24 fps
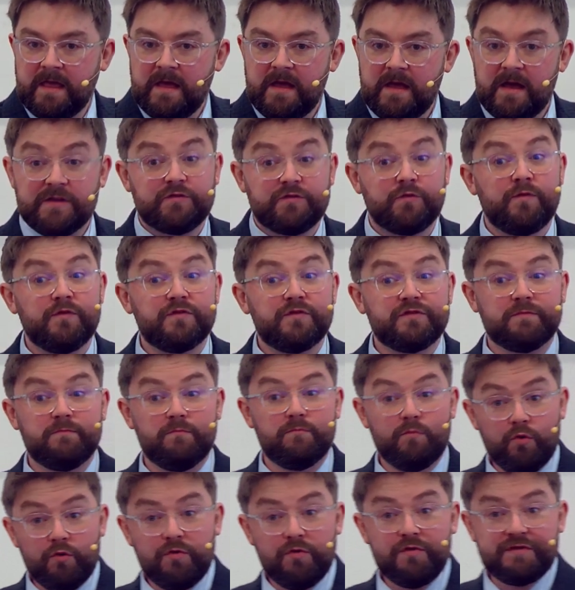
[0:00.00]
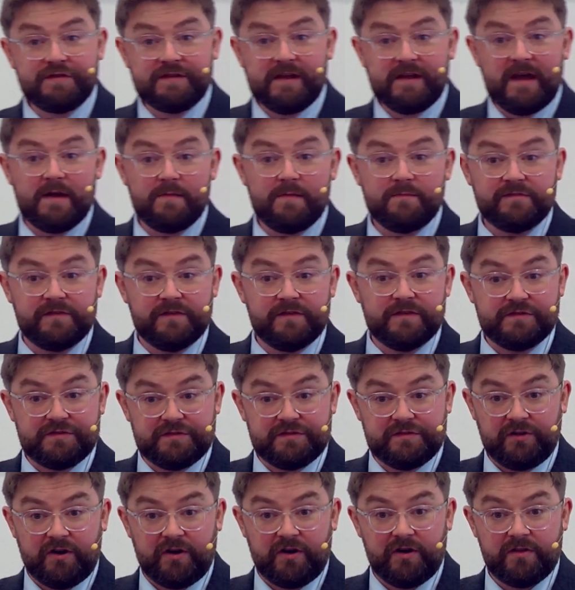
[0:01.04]
And so there's more psalms at the
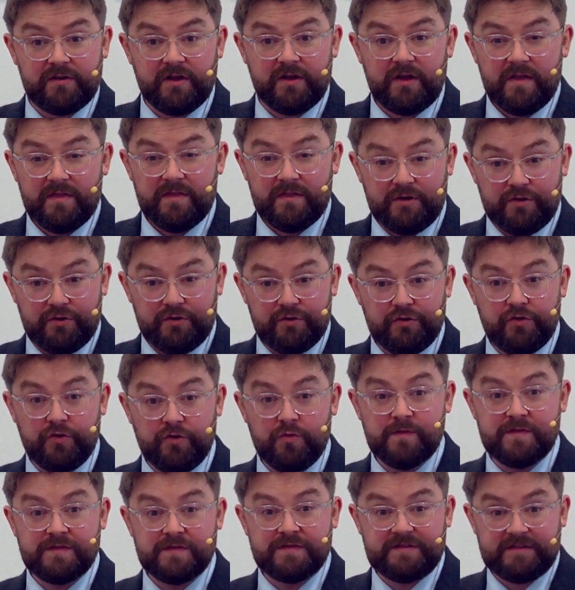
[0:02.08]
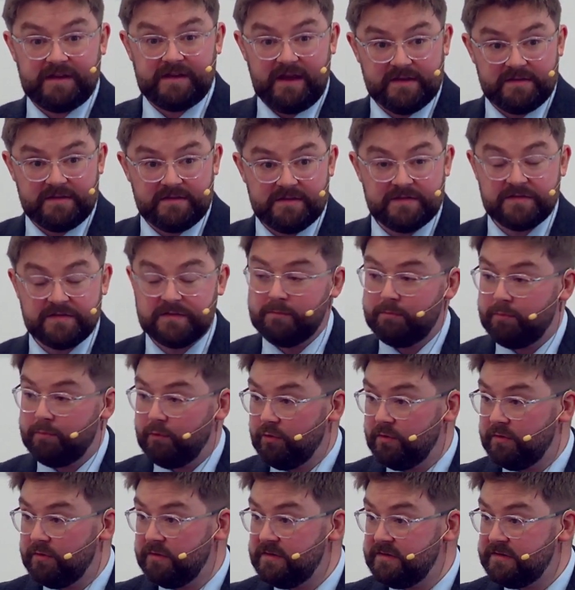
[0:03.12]
start that are to do with sadness and
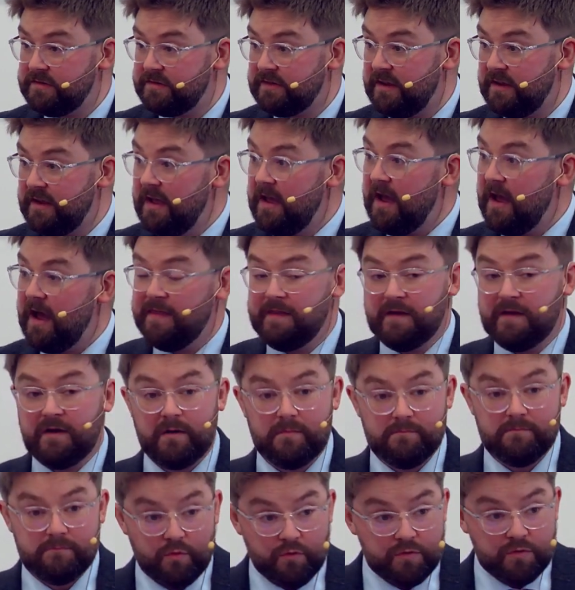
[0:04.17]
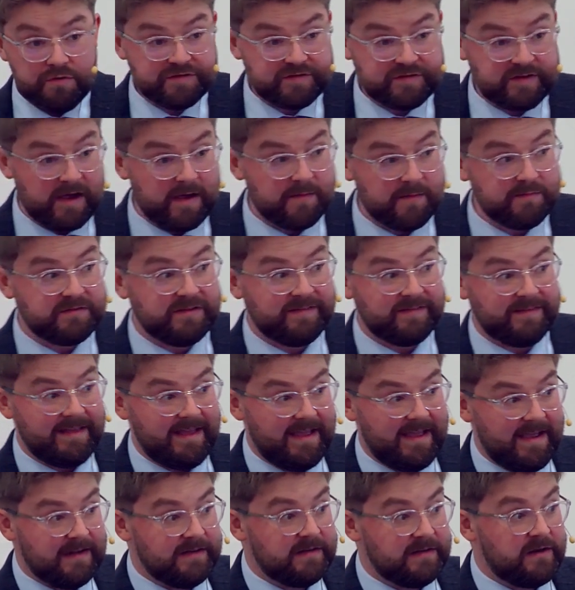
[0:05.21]
brokenness, and there are more psalms at the
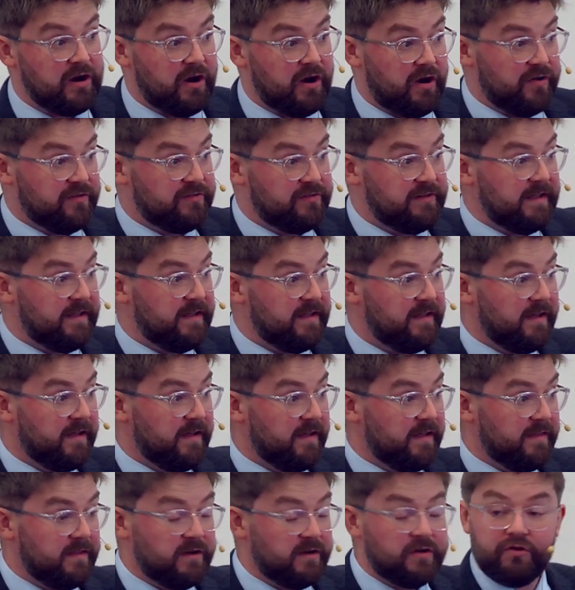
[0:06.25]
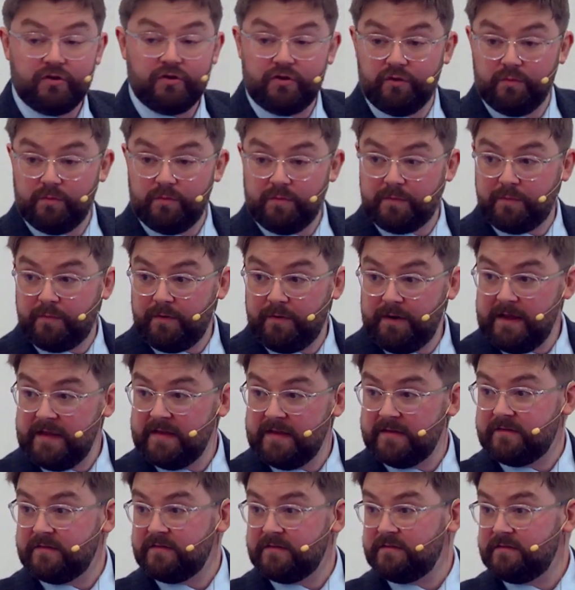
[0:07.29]
end largely that are to do with
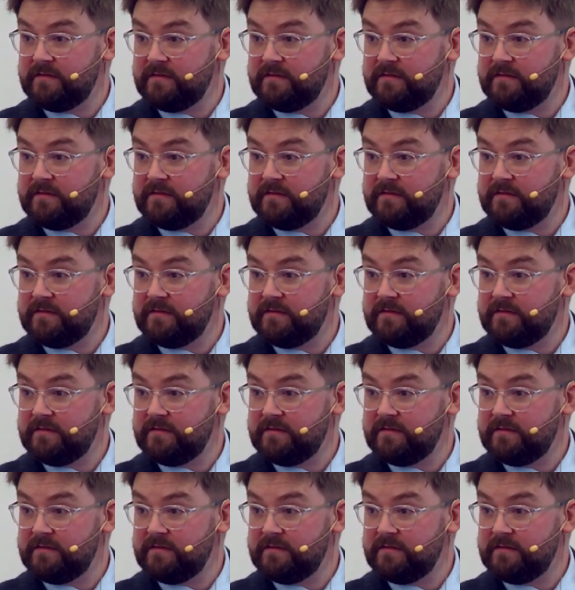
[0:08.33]
praise.